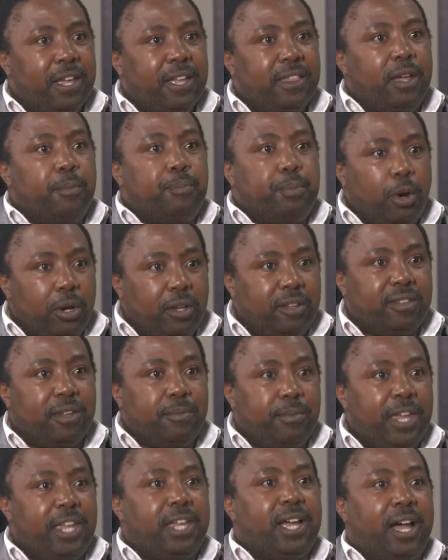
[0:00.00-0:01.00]
the
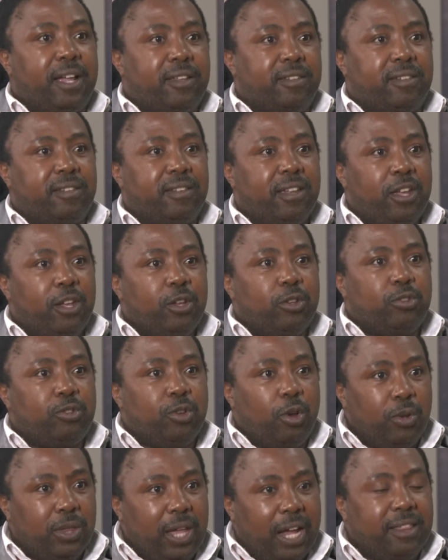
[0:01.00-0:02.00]
policymakers
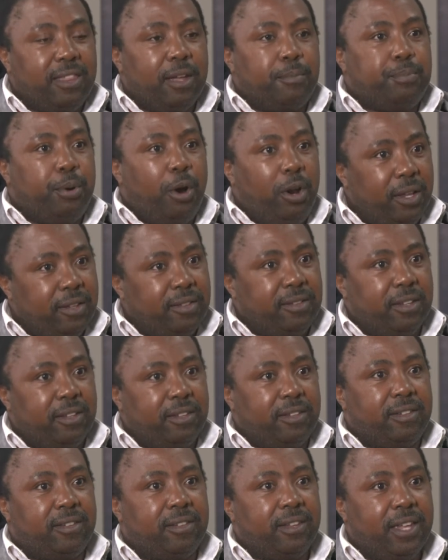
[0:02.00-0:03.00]
so that the
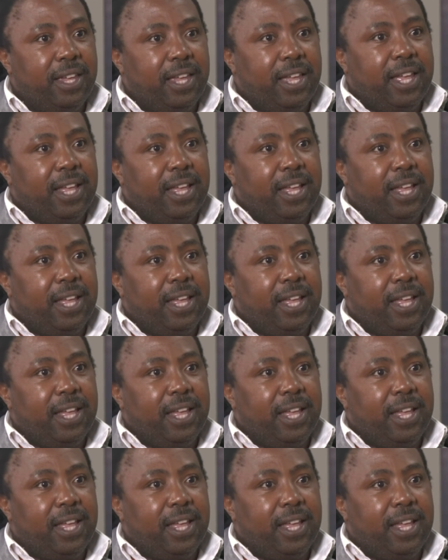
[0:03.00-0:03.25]
policies